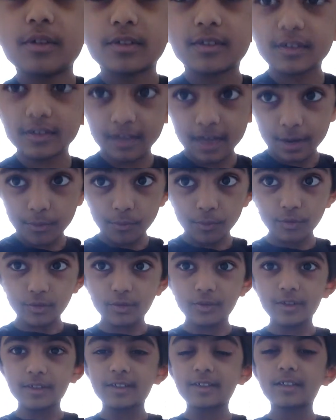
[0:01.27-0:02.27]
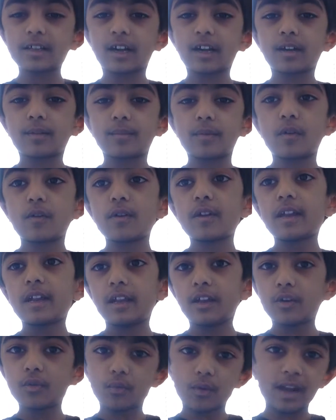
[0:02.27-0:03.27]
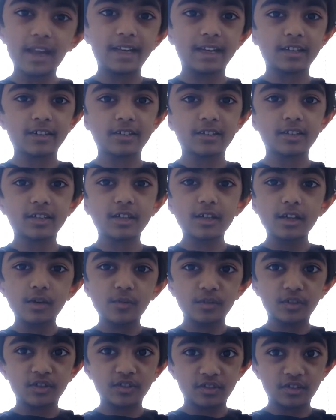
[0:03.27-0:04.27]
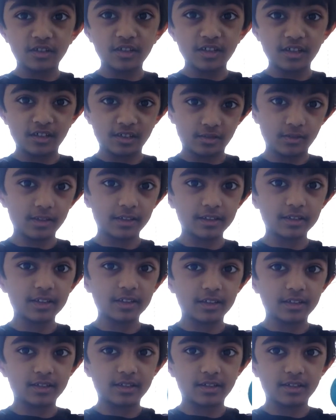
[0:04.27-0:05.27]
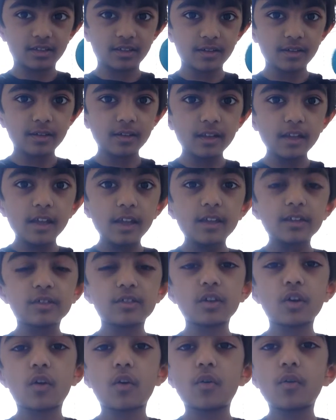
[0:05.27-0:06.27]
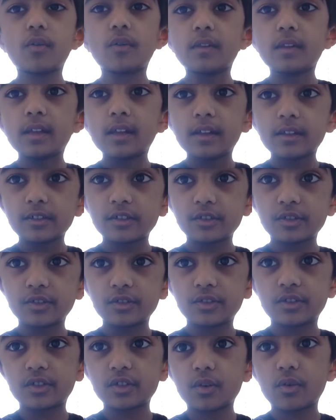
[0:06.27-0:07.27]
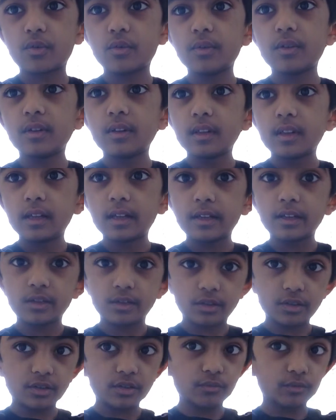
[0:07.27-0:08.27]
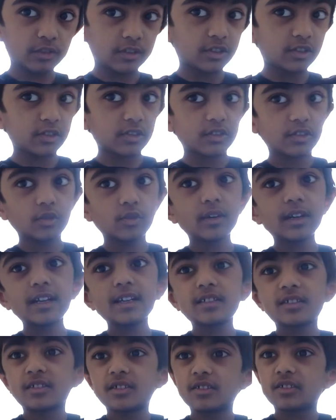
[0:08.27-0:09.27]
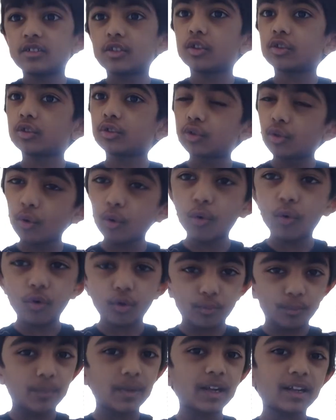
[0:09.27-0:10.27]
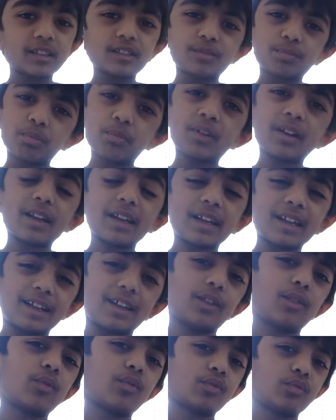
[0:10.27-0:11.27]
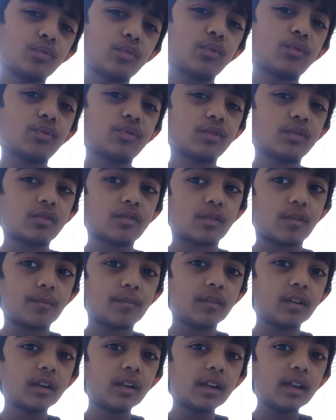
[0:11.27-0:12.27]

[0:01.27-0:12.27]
today we're going to talk about Uranus, which is this, like this. So, so, which is, Uranus is the third biggest planet in our solar system,